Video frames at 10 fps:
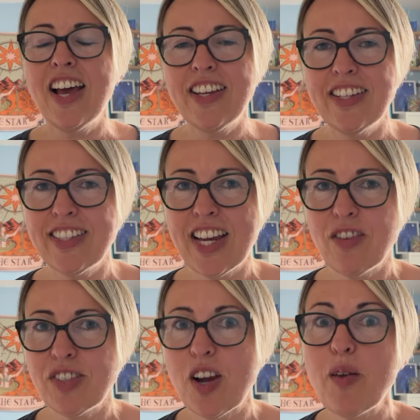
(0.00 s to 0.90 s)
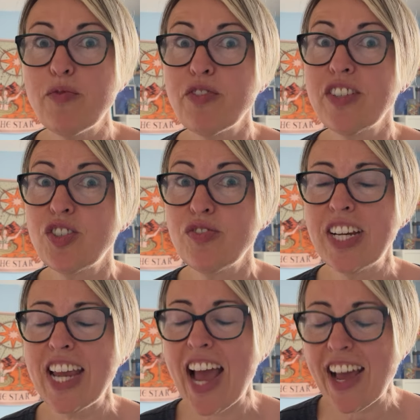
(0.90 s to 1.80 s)
And it is now time for us to
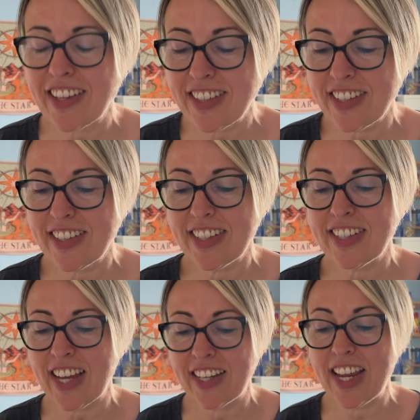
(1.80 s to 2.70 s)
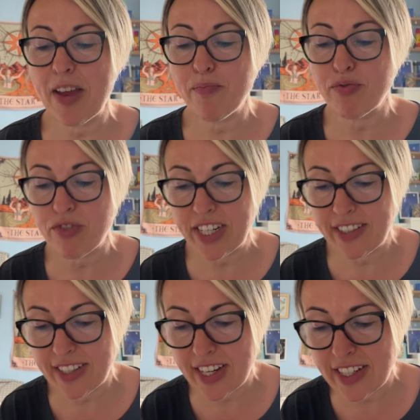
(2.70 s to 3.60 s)
really access it and
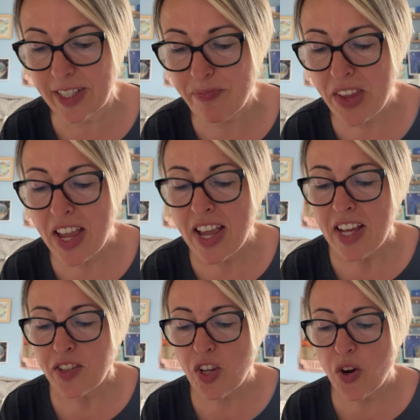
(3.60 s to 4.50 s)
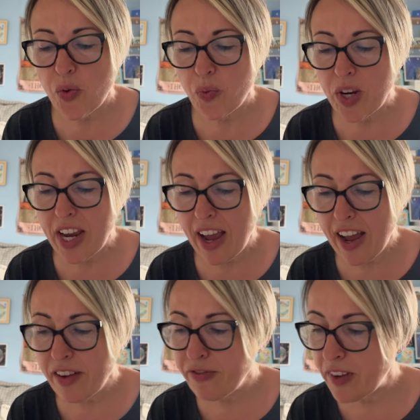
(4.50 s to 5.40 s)
embrace it. So we
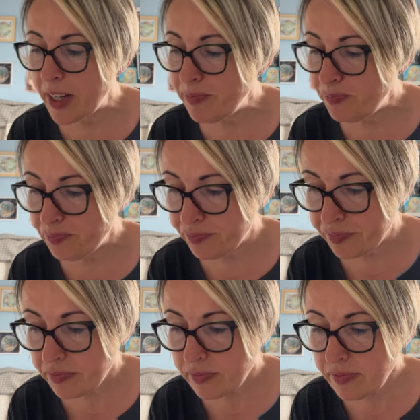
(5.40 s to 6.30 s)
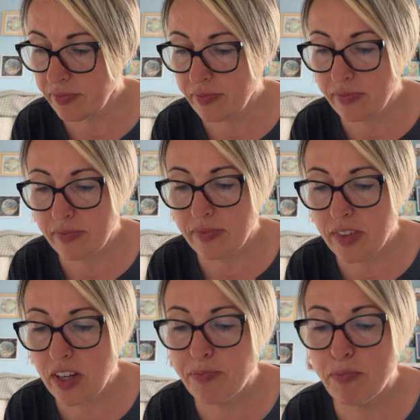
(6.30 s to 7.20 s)
have. Um,
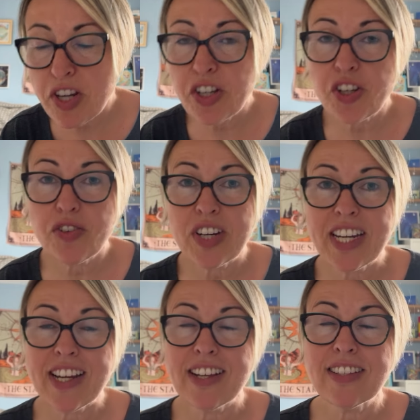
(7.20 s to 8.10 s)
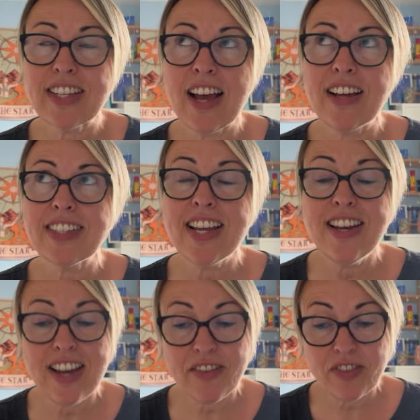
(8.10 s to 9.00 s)
Mercury is at
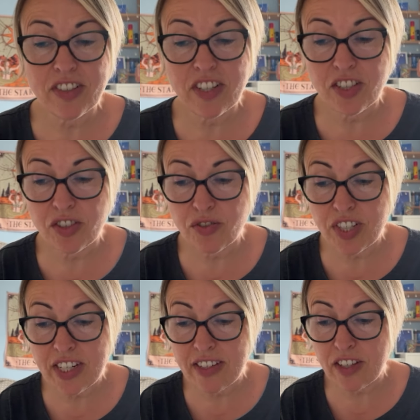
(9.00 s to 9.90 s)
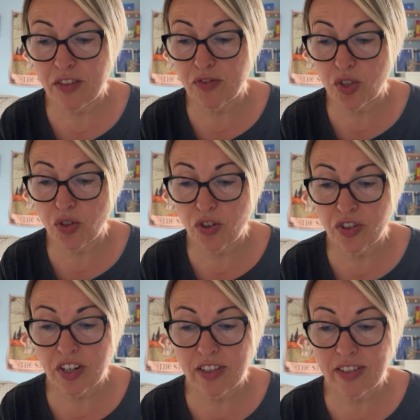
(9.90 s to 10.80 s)
11 degrees of
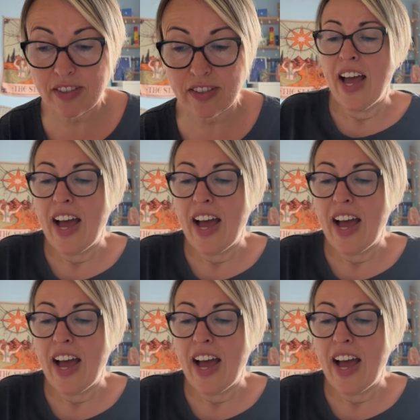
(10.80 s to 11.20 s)
Taurus.